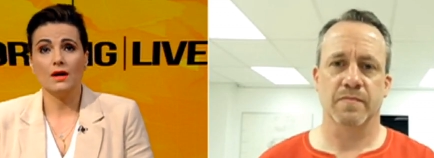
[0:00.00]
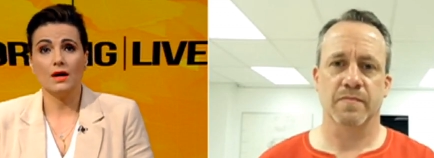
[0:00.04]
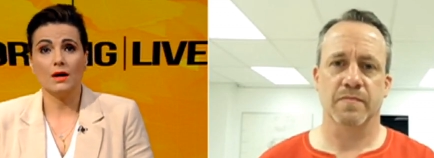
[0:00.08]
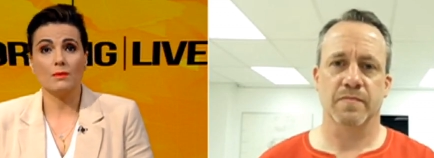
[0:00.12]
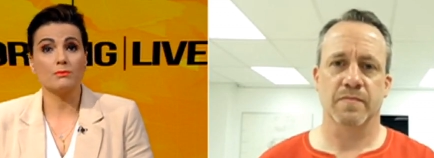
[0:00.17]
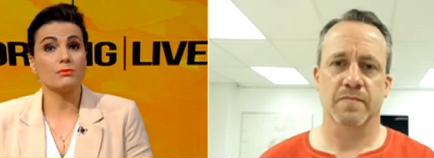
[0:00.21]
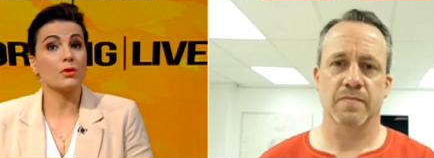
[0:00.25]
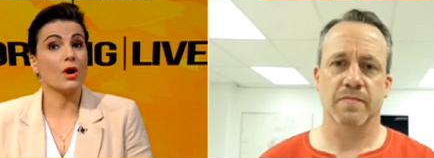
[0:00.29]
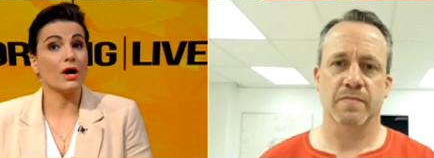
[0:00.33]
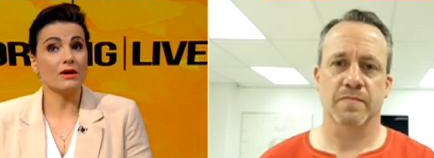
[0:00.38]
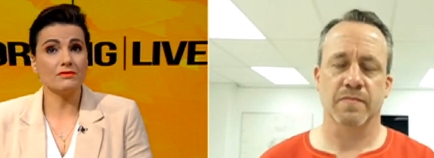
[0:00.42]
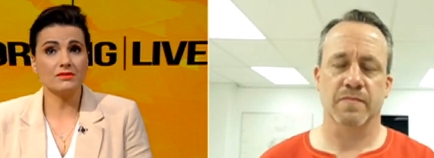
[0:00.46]

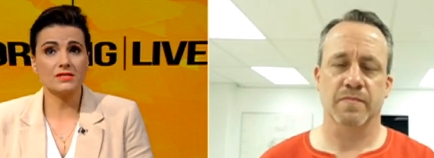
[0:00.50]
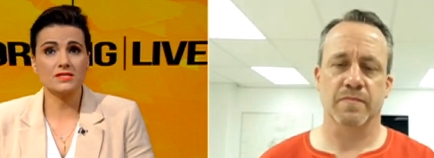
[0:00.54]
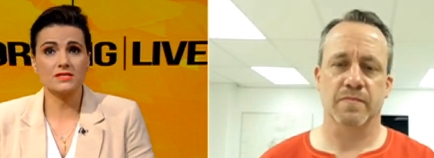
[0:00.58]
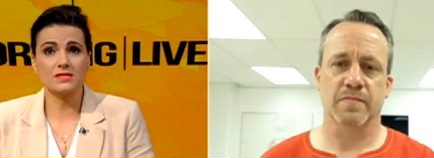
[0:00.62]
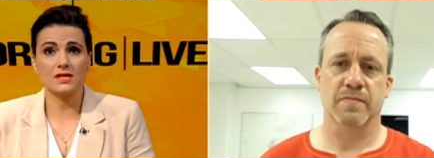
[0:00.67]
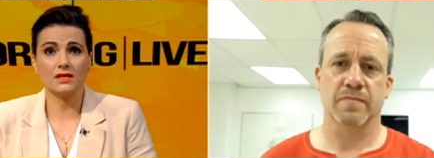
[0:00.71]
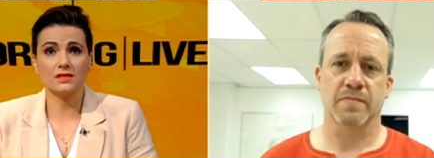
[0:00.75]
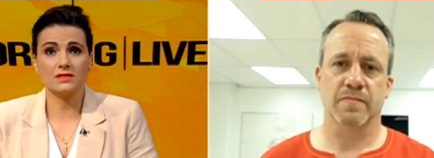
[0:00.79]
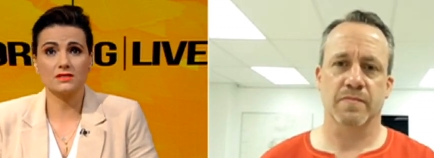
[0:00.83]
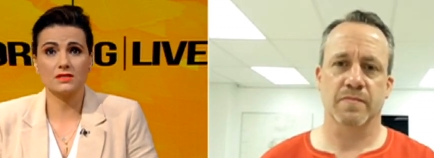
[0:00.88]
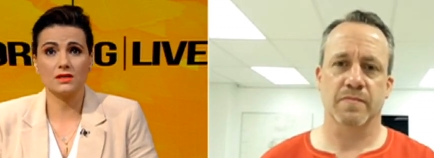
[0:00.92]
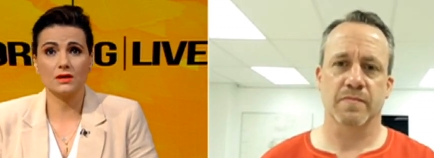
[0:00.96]
Speaker 1: a private
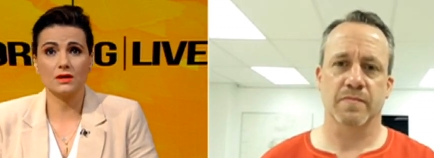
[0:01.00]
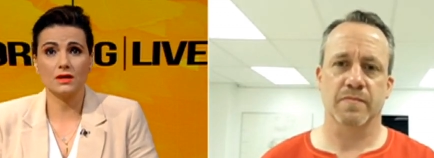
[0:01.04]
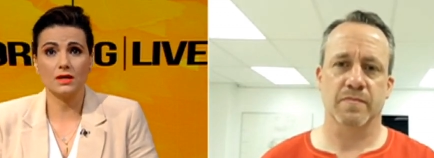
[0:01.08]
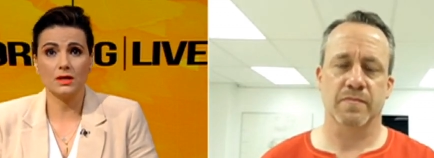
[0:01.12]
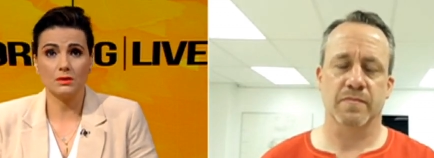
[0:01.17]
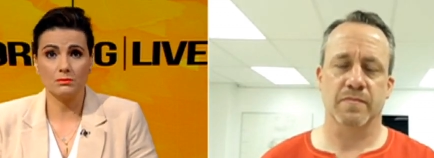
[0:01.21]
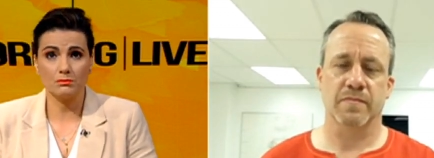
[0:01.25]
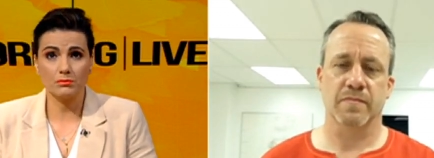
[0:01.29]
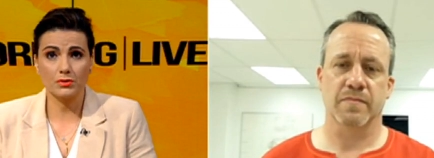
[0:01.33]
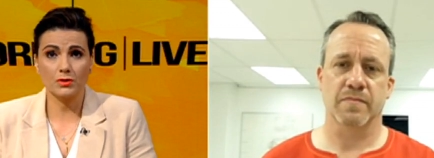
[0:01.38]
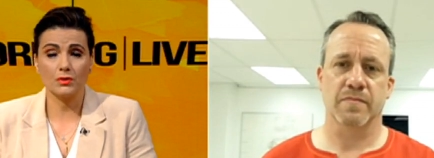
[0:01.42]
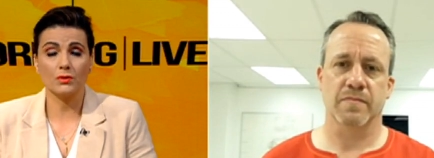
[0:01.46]
sector
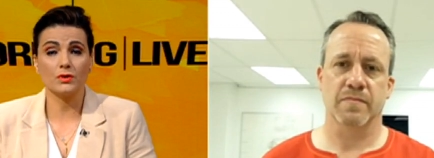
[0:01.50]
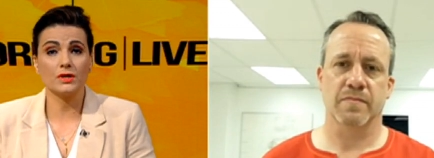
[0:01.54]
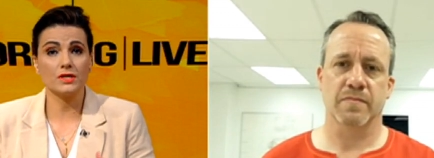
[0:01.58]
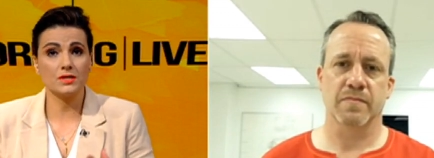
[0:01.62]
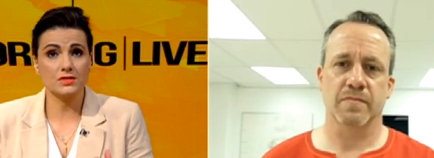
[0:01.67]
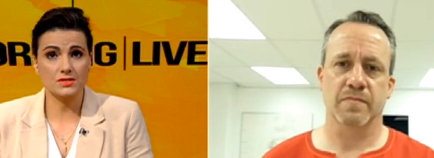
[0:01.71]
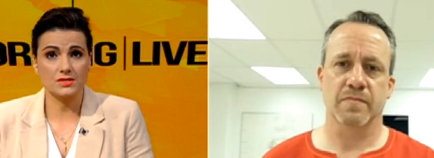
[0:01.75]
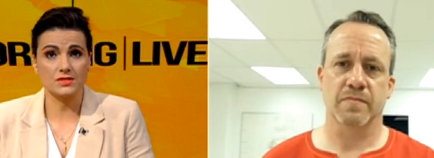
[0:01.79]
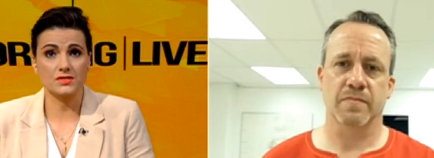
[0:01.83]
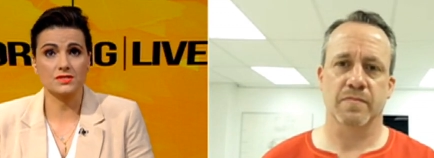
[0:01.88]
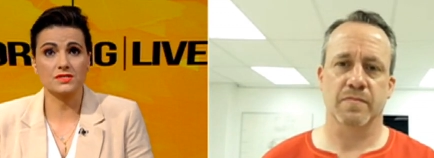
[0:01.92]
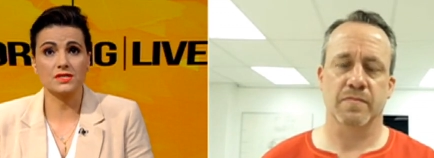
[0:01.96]

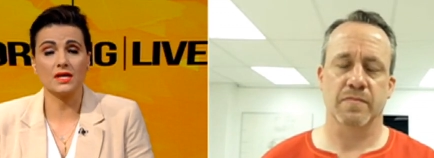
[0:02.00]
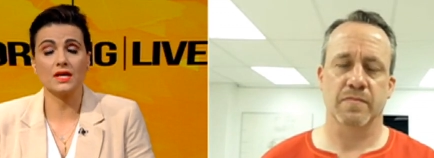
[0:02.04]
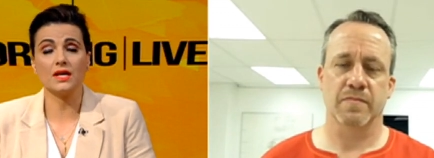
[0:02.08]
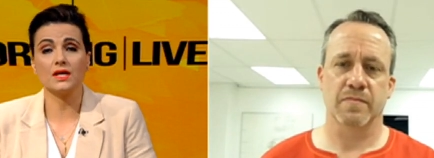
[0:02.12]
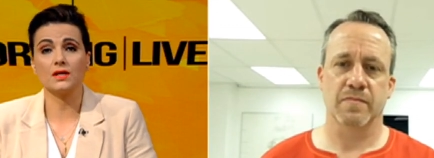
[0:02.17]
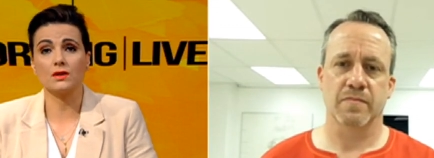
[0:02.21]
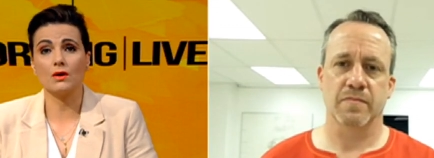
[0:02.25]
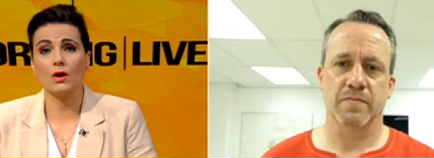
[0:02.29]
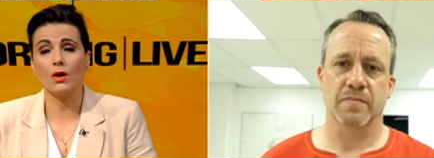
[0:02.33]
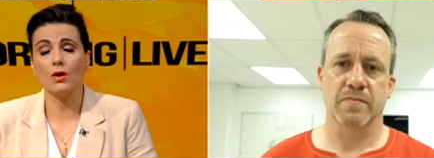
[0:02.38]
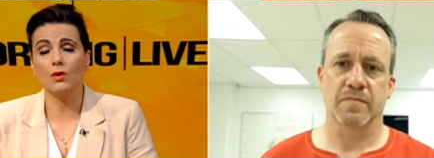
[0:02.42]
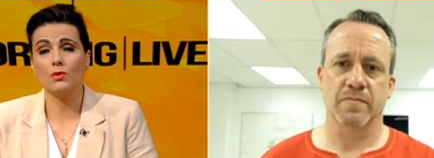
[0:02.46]
employees to stay
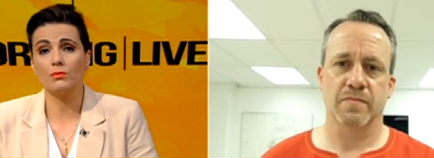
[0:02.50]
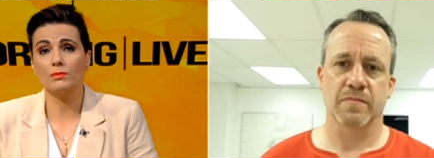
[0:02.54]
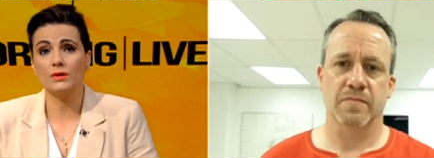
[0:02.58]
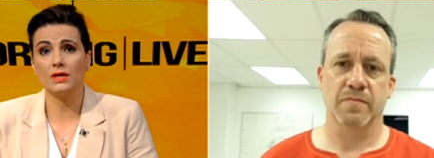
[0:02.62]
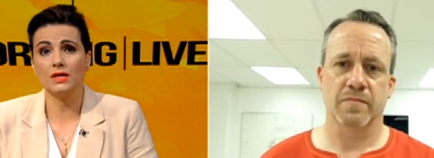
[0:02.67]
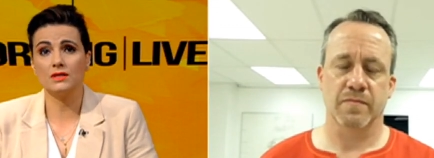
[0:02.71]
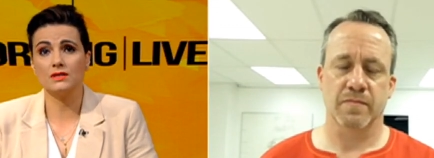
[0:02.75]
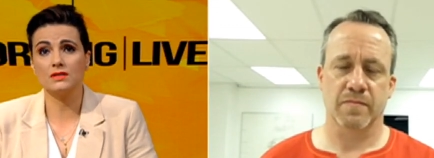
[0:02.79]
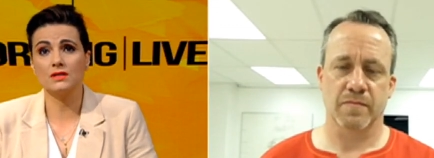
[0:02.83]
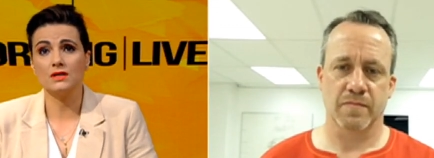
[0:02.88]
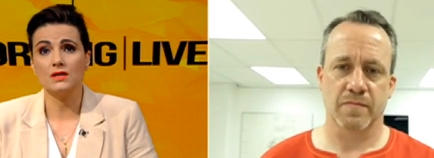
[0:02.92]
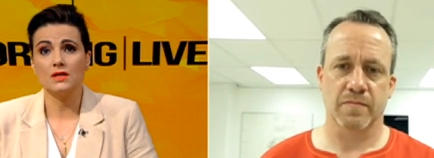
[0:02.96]
at home
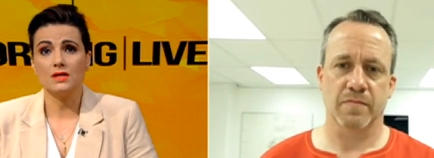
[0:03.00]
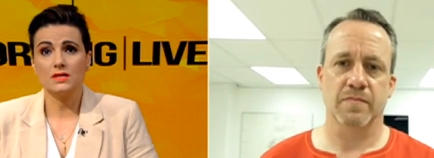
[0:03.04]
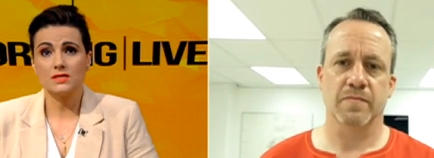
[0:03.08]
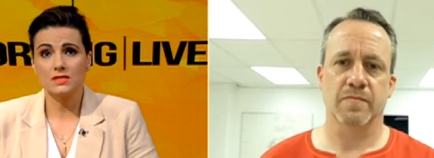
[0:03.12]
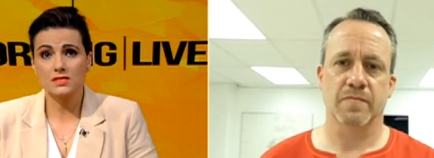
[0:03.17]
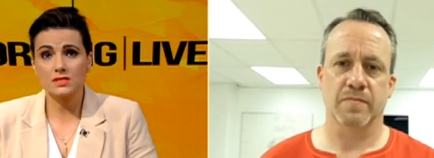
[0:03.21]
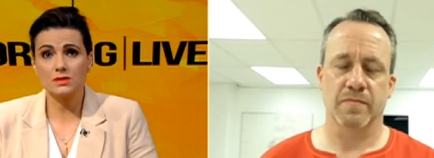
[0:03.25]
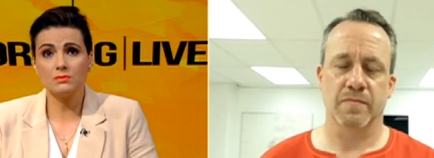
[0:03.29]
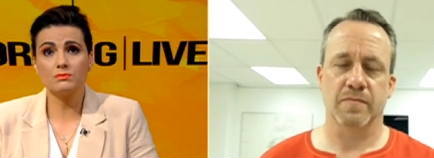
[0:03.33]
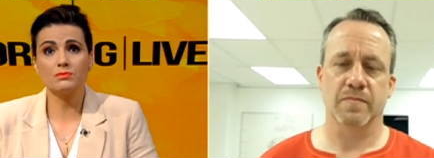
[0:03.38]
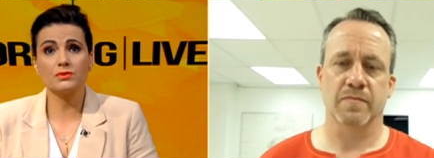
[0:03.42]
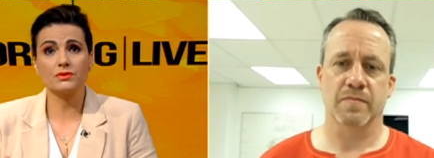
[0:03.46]
in
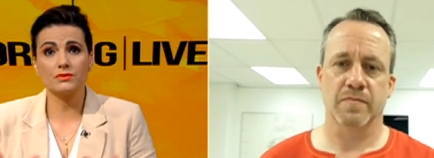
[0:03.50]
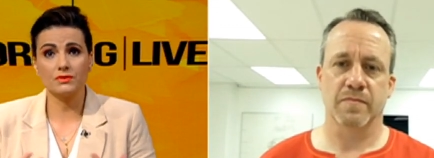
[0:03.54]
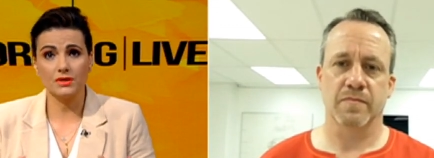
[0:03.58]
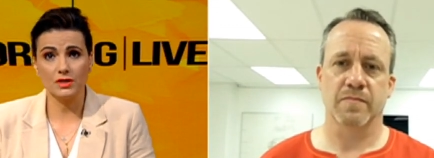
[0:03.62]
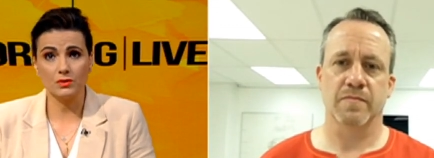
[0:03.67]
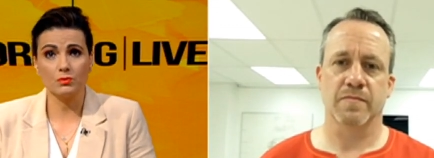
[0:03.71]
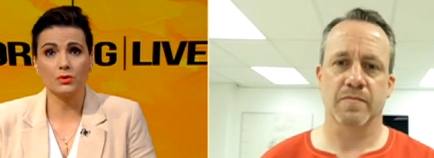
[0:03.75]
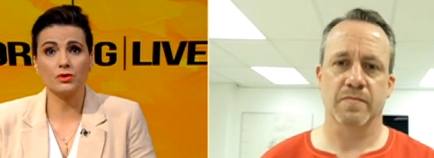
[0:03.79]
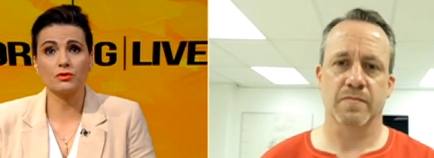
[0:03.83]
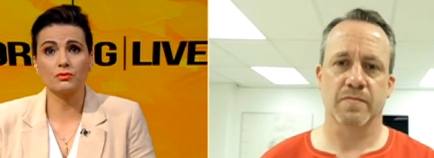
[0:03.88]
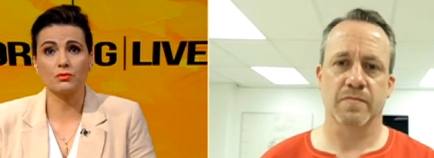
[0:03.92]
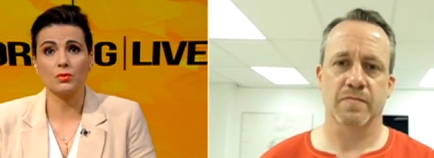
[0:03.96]

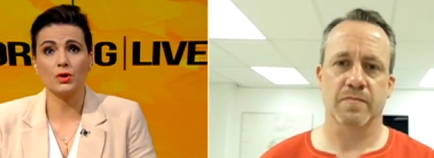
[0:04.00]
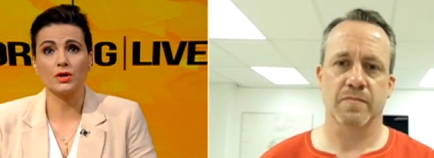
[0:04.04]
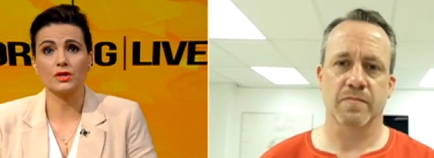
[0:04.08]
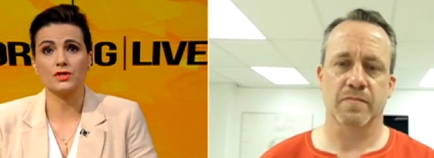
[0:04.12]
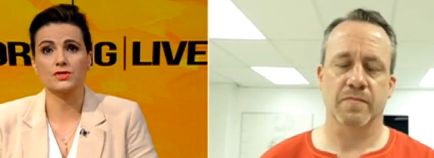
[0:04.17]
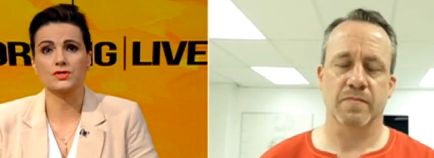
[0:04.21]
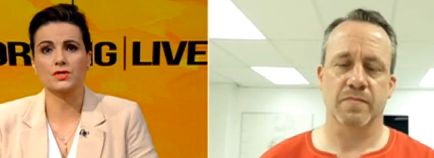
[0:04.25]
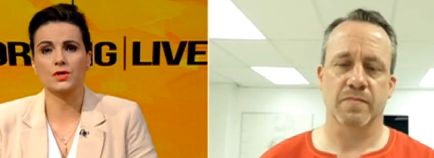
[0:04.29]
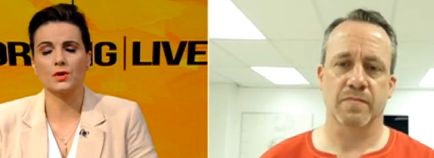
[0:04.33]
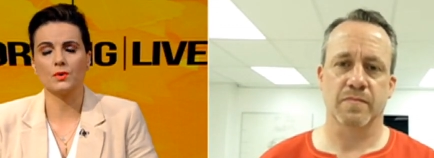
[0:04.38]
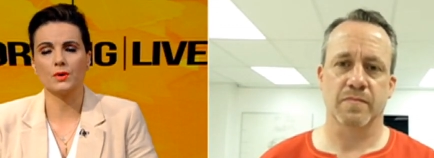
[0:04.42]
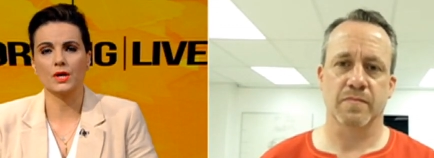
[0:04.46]
sympathy with what
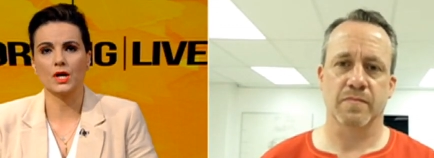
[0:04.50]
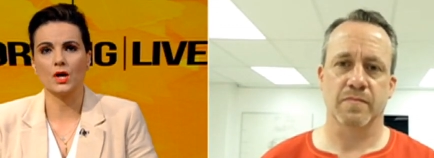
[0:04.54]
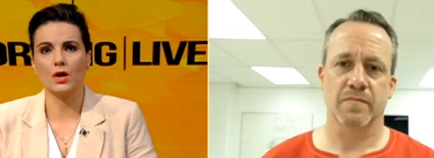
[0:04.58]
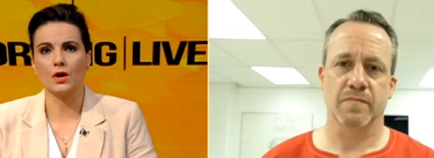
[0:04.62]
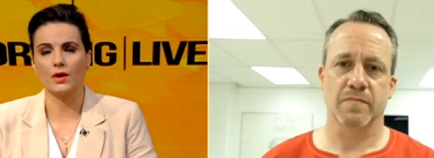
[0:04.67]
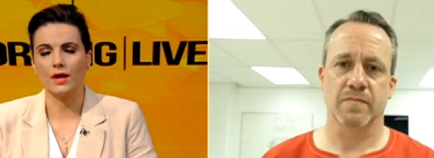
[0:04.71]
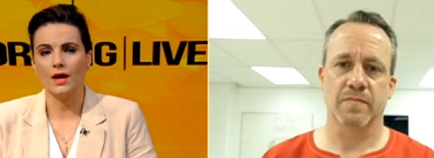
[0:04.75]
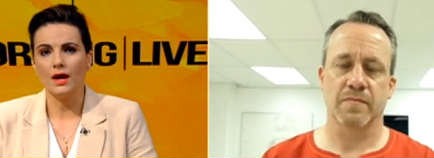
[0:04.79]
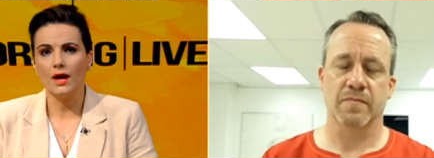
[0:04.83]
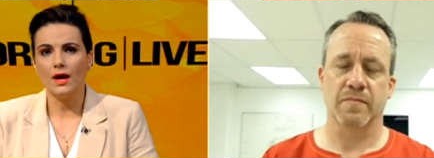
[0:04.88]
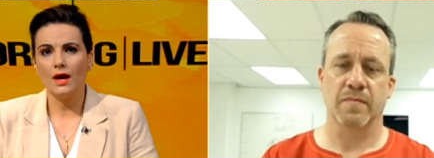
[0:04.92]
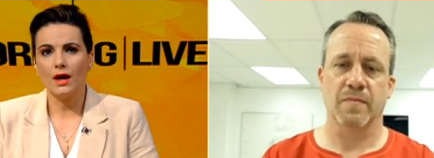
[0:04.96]
is going
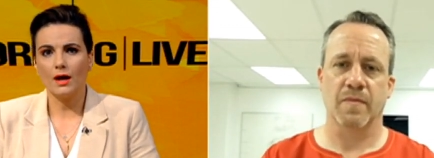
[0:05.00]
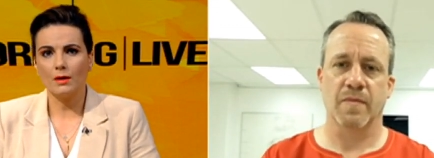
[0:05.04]
on.